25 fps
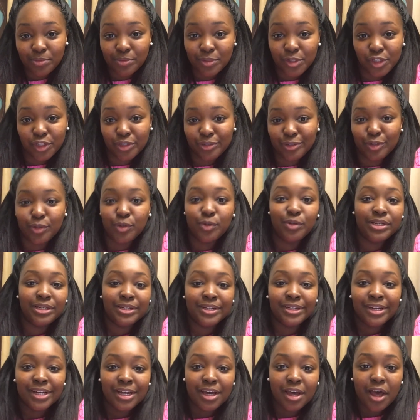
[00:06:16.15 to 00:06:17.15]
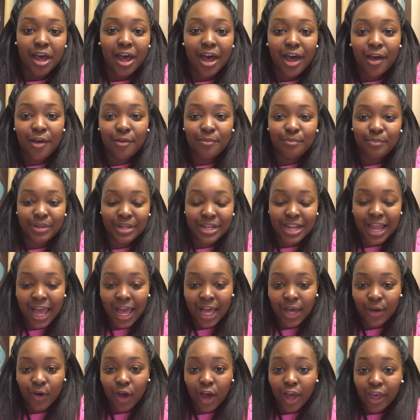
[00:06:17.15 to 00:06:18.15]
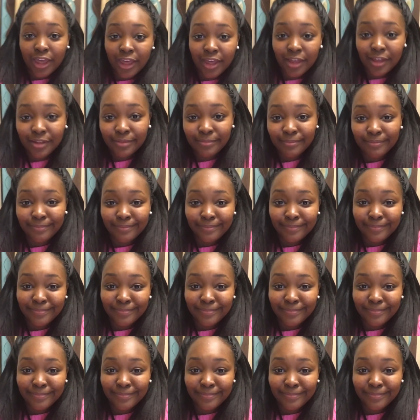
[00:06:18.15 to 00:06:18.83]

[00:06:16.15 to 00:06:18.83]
we were just so tall. Um, but now I am... Um,